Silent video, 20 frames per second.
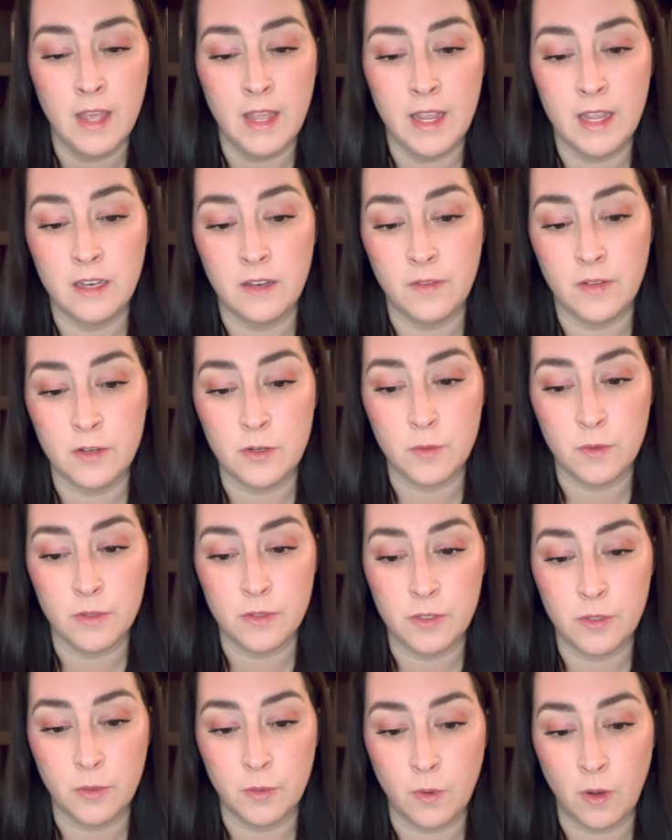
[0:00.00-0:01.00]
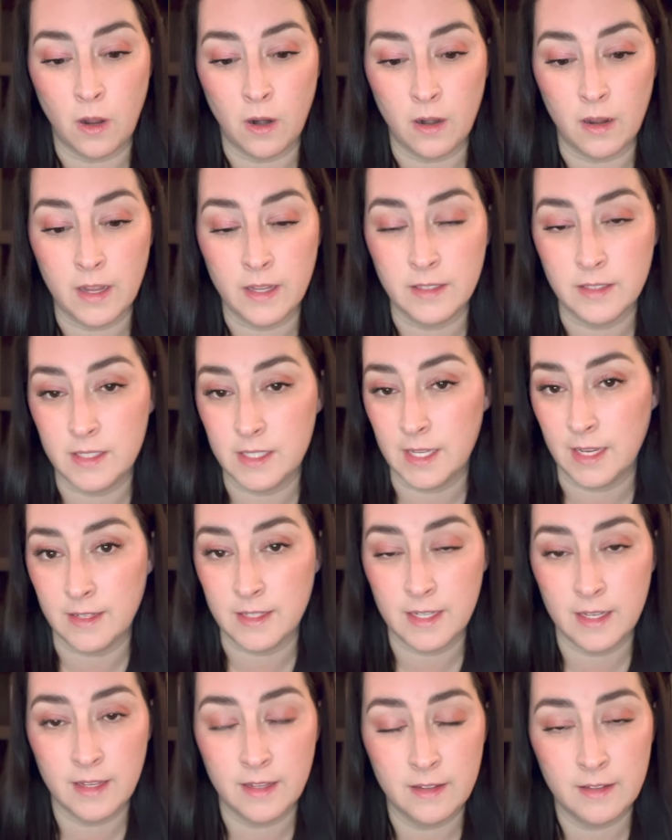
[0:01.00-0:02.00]
individuals who are
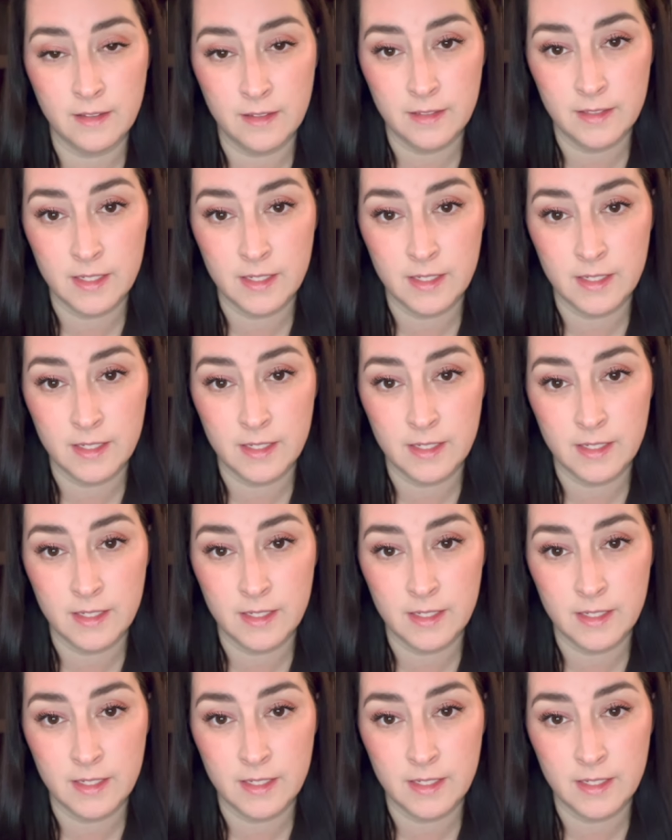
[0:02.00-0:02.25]
consenting